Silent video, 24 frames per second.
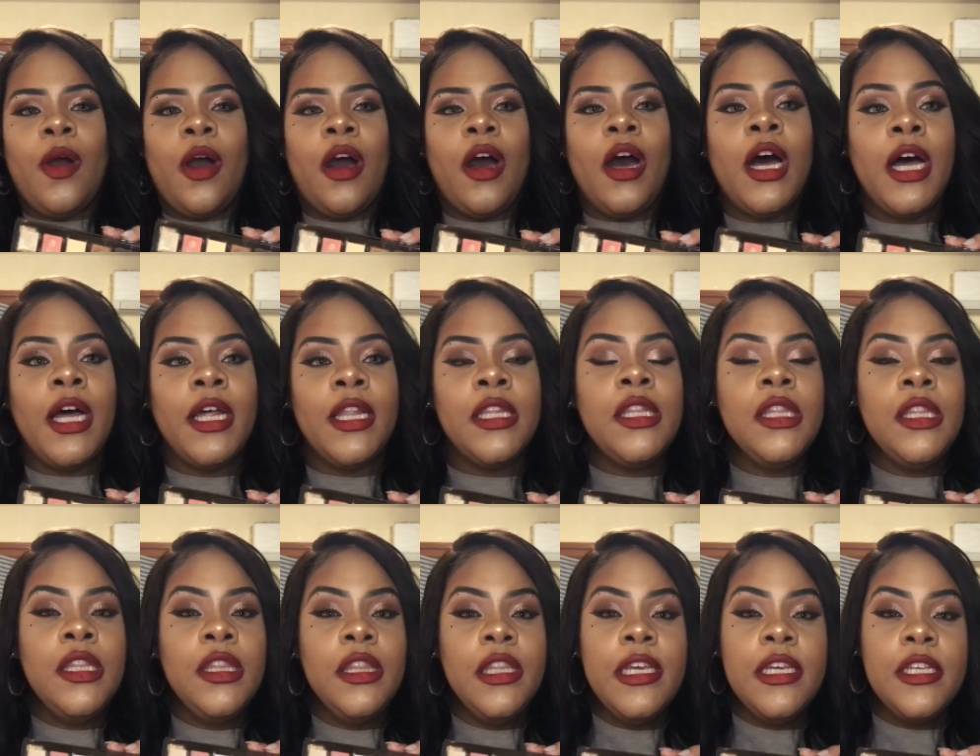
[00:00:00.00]
on
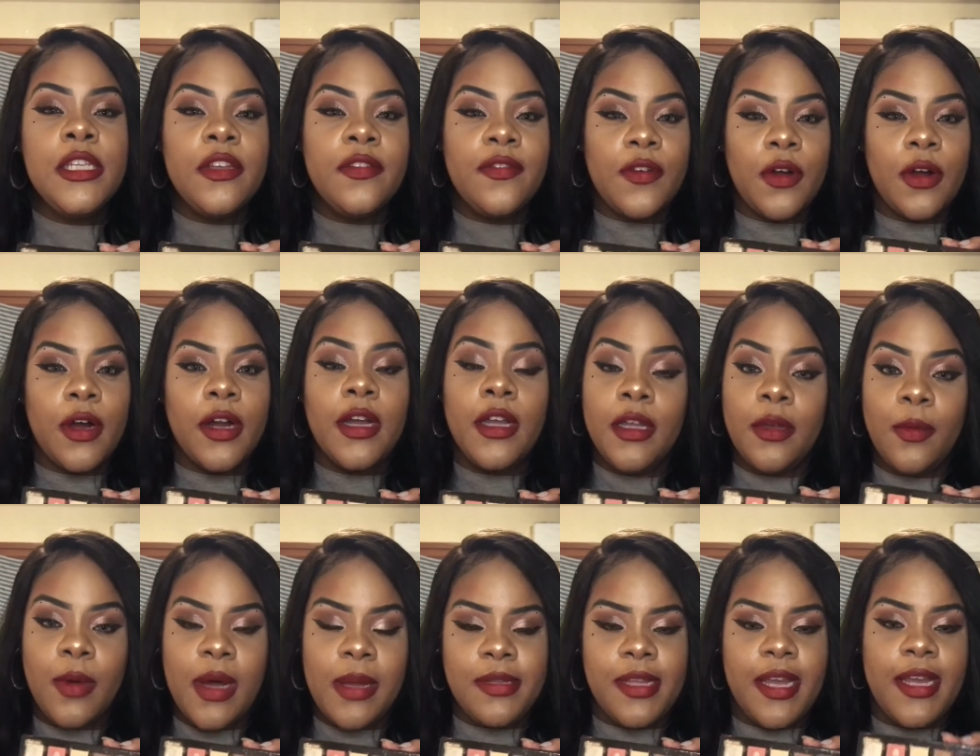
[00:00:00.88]
the Sephora
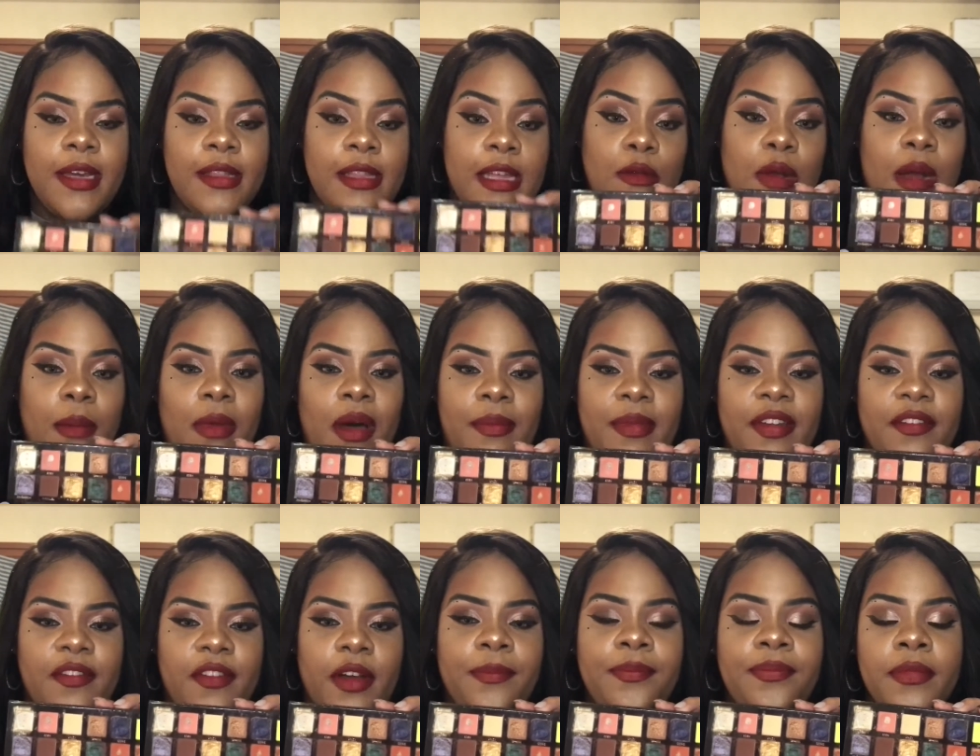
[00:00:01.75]
website, because that's where I bought
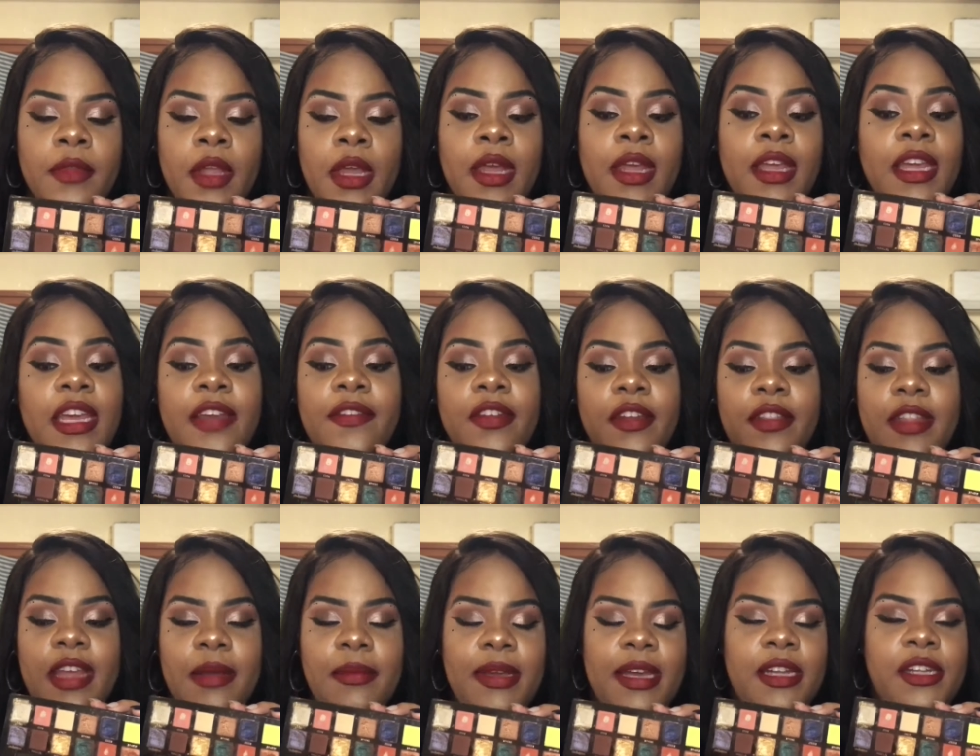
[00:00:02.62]
mine from, even on
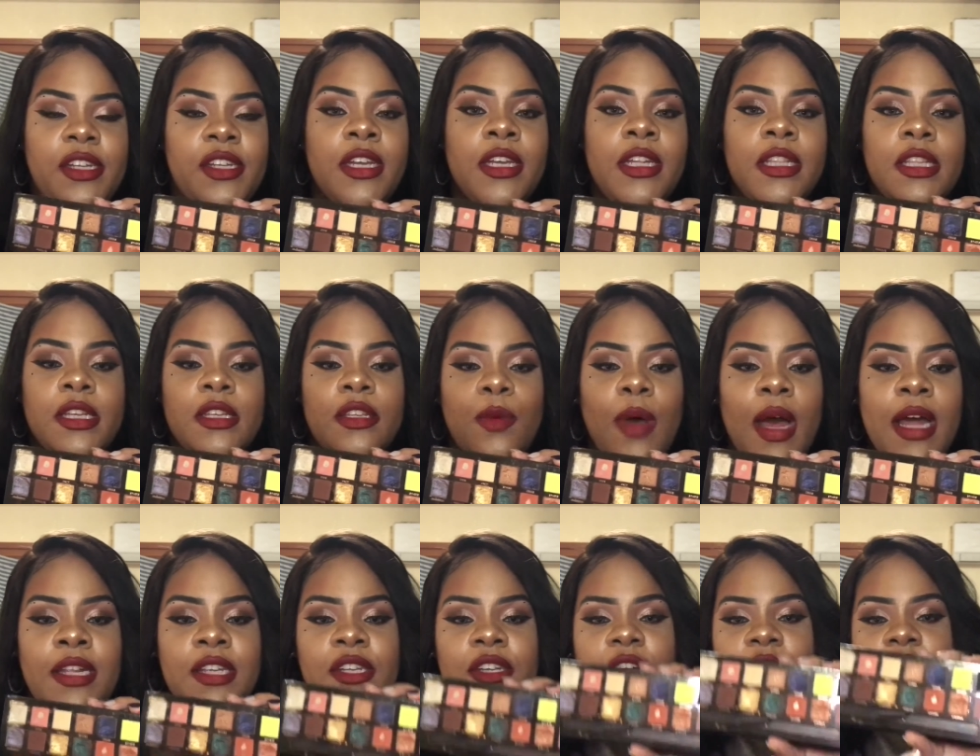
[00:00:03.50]
the ABH, the
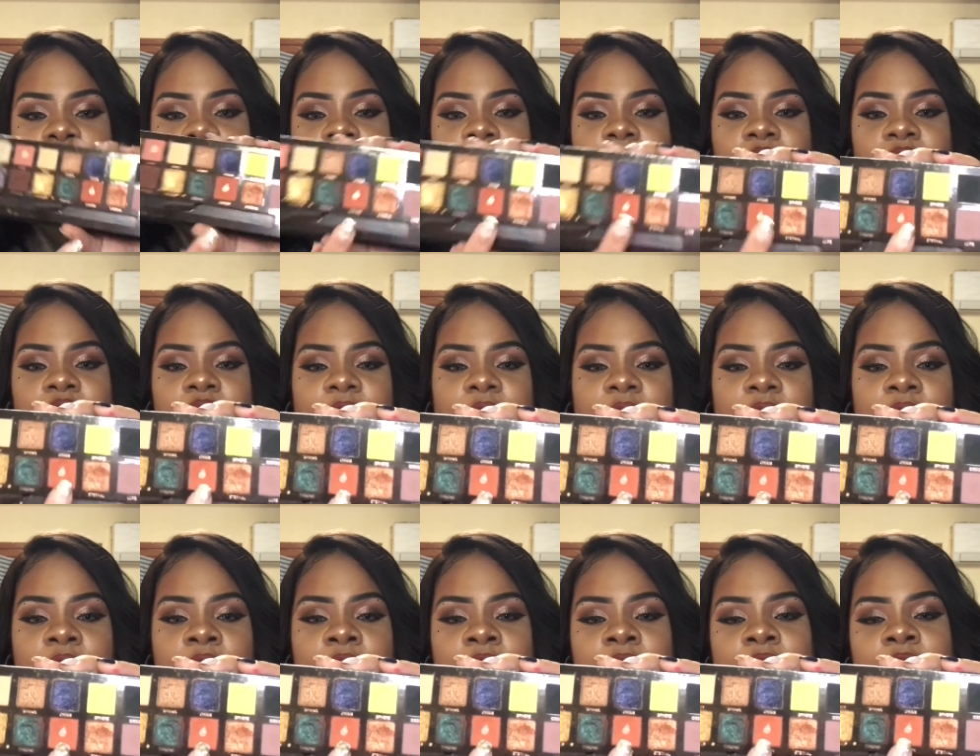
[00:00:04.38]
swatch of this
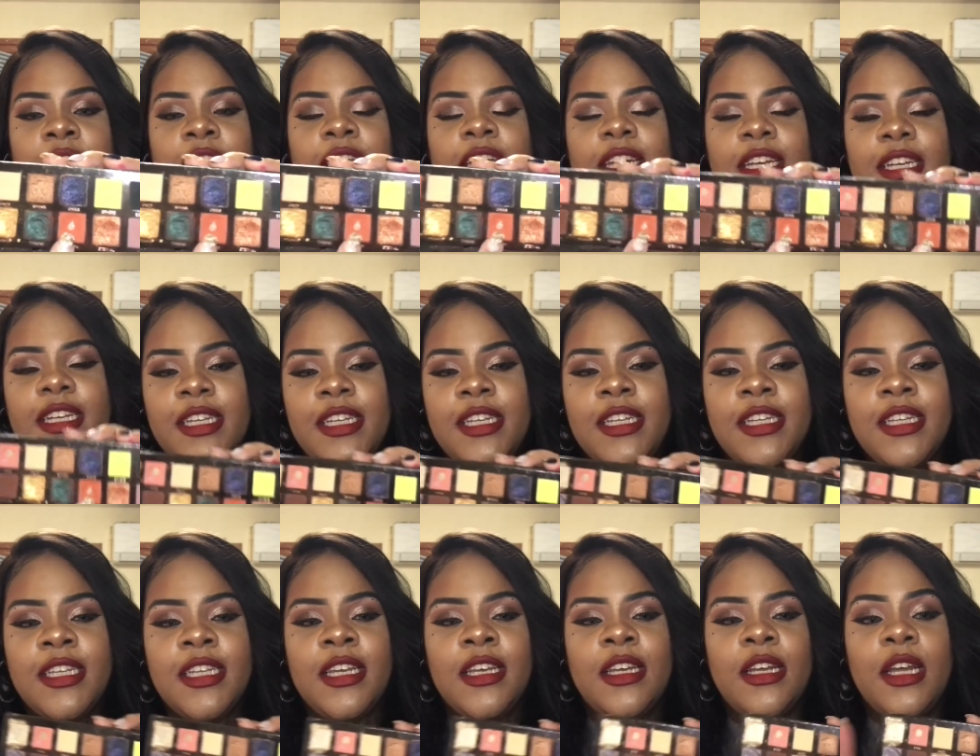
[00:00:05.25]
shade
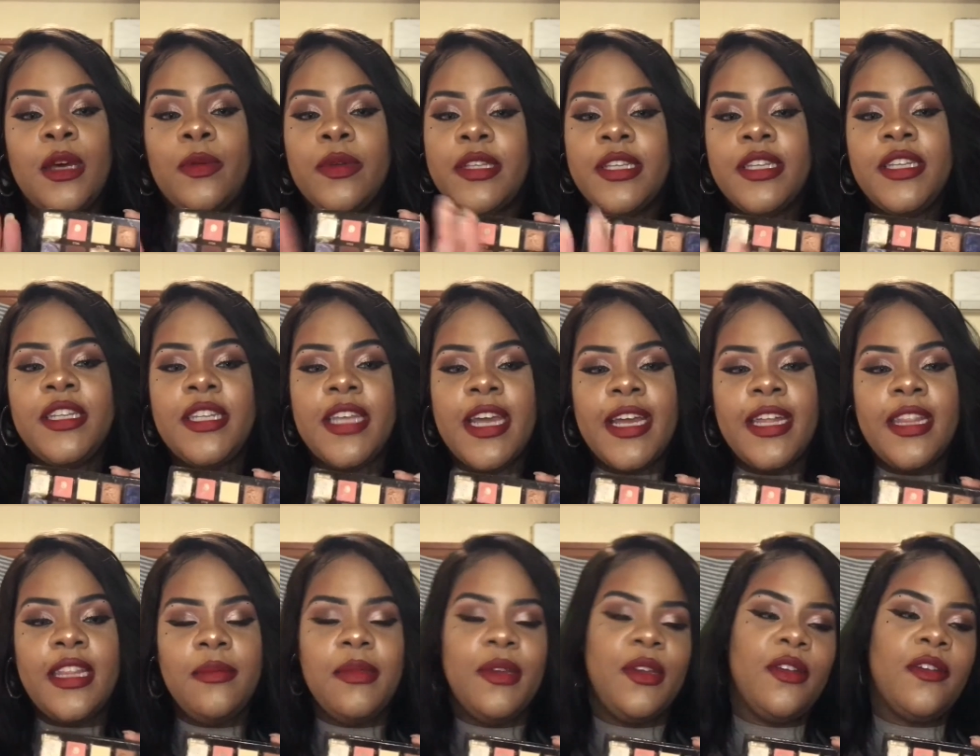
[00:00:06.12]
it was
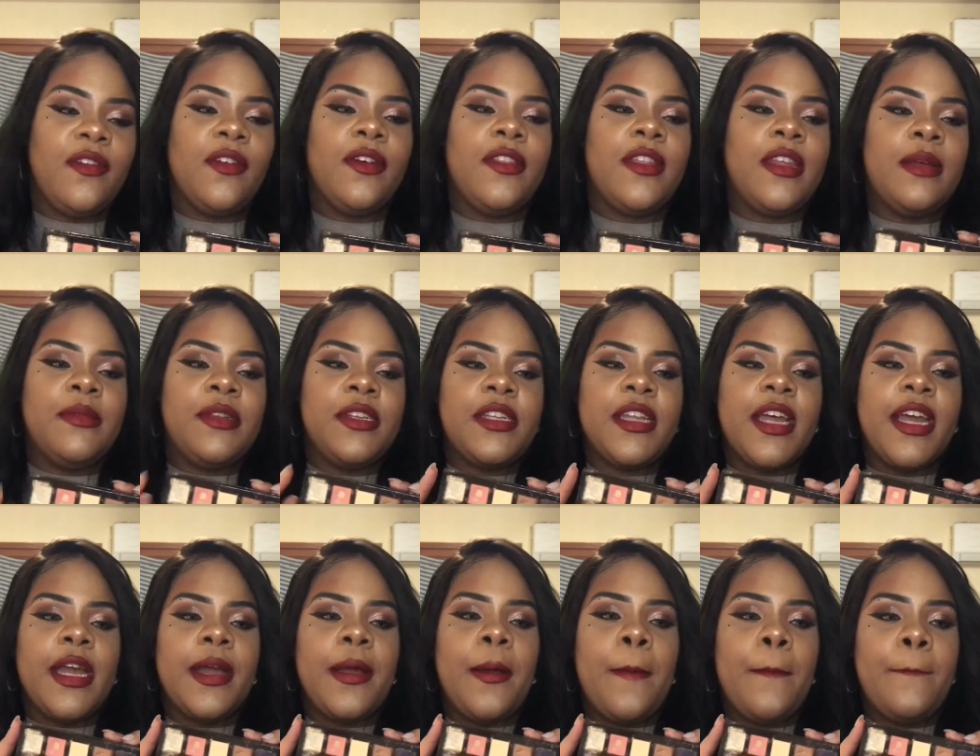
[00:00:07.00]
insanely beautiful that I'm just
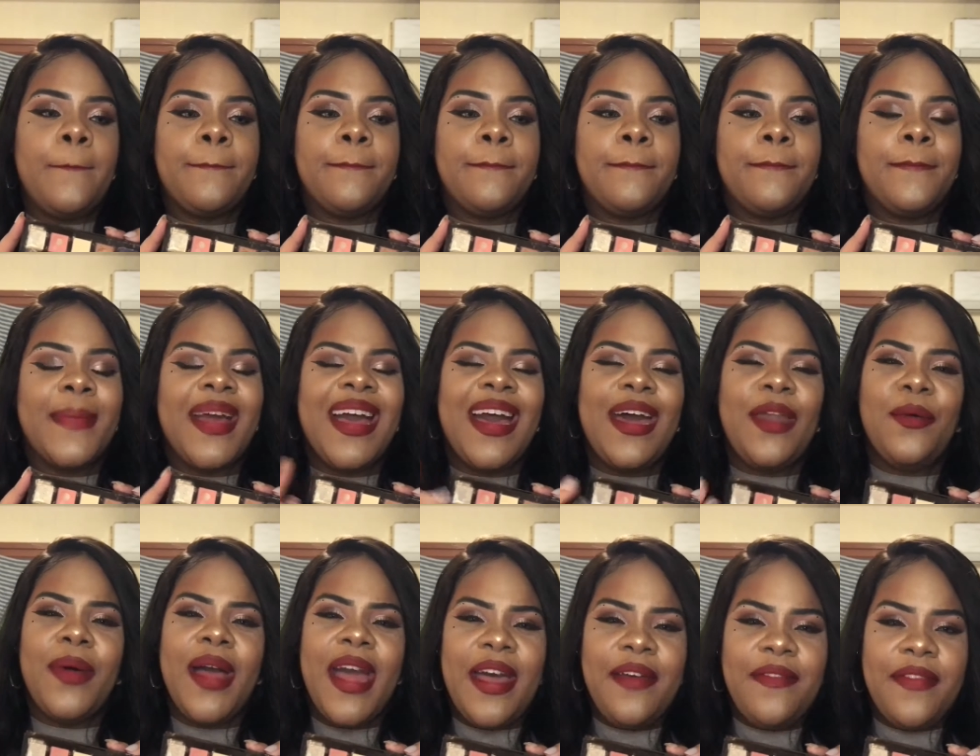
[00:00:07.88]
like, I
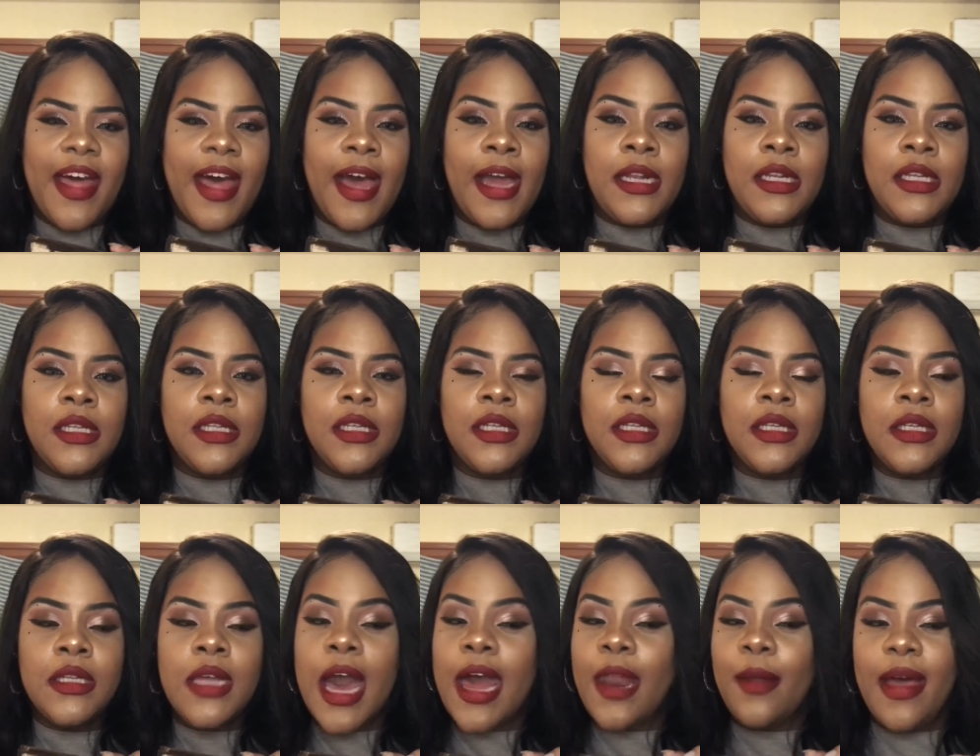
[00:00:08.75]
don't have that.
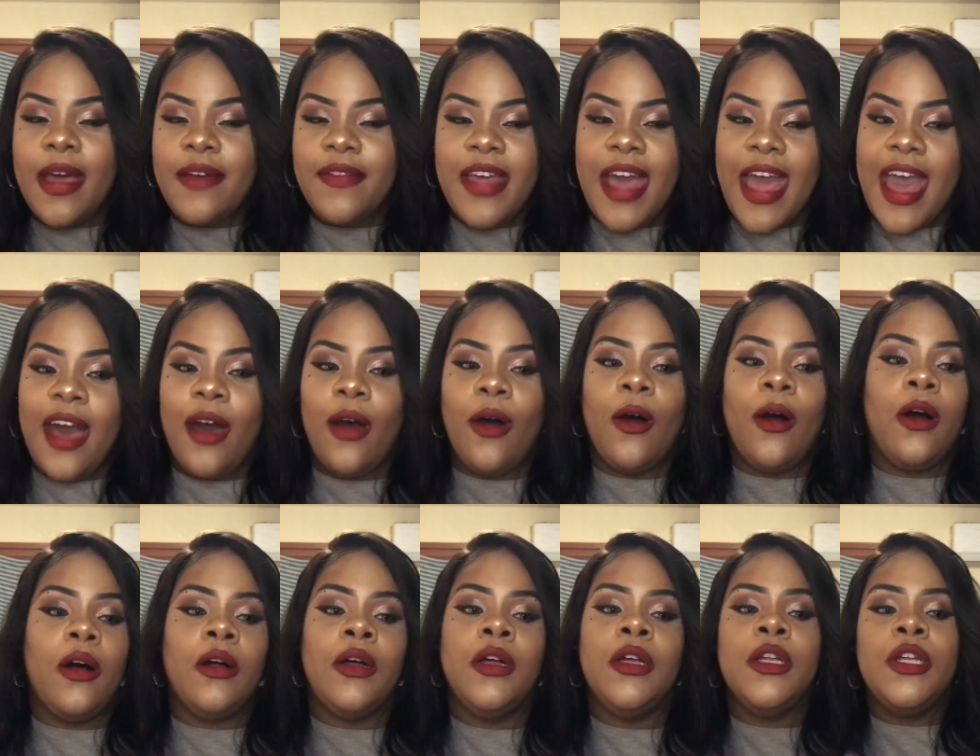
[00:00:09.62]
I don't have that at
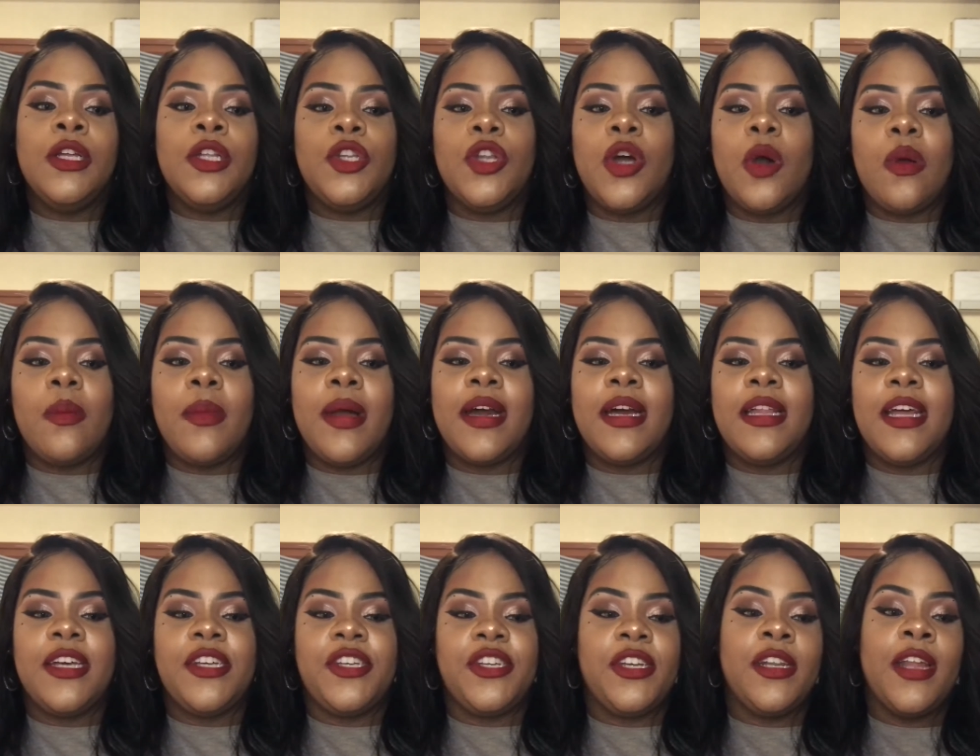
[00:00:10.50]
all. Nowhere in my
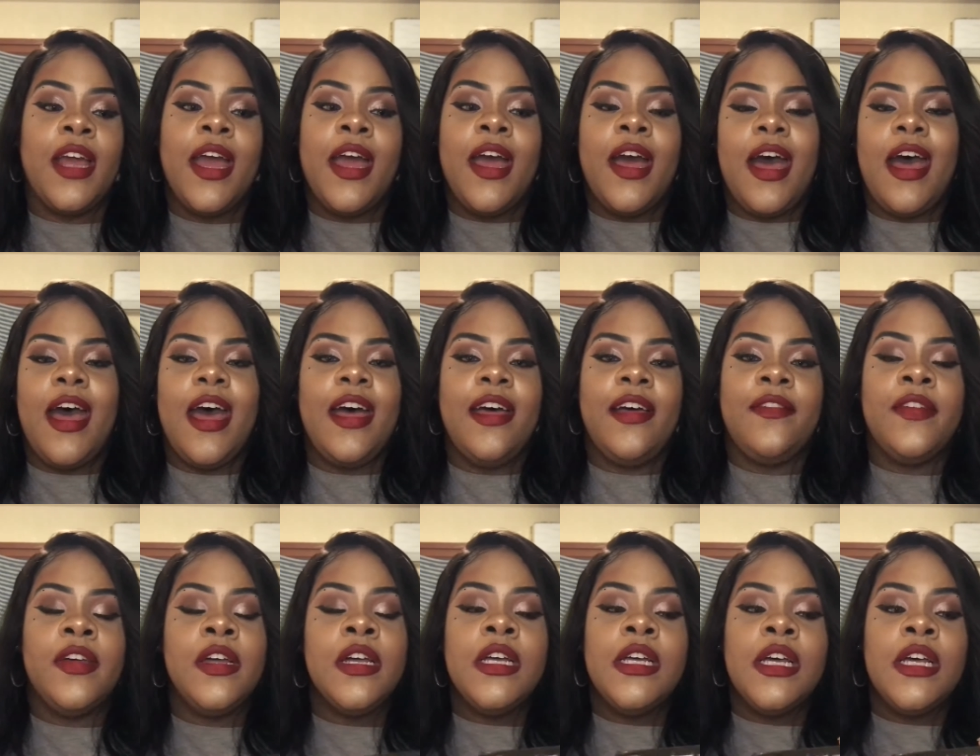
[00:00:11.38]
collection. I have